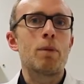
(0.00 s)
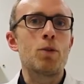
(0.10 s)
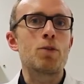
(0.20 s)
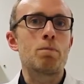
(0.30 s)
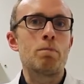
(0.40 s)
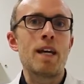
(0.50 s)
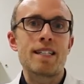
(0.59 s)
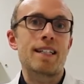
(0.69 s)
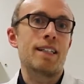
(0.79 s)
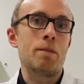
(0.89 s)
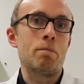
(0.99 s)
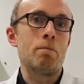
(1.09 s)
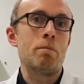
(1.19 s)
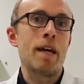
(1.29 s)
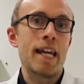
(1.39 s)
who's basically
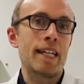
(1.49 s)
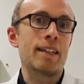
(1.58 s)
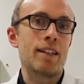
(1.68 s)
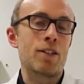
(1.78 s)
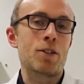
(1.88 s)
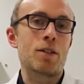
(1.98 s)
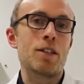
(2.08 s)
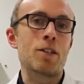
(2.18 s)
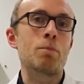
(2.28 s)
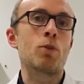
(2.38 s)
making this